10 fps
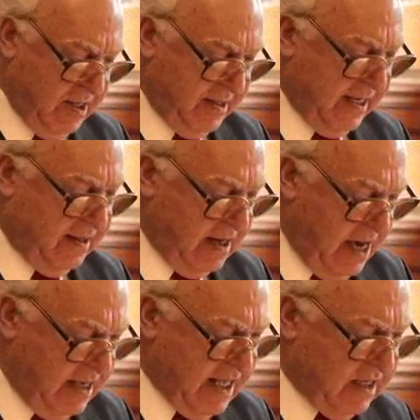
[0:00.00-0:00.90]
The
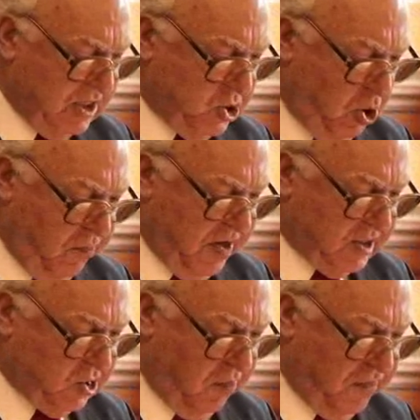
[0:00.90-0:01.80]
day that the
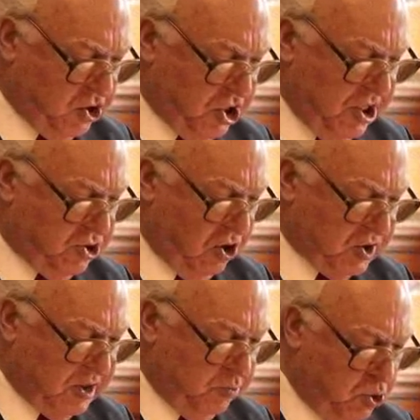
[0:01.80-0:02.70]
Soviets officially
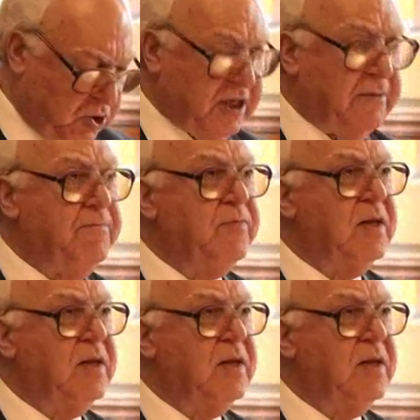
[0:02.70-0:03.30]
crossed the border,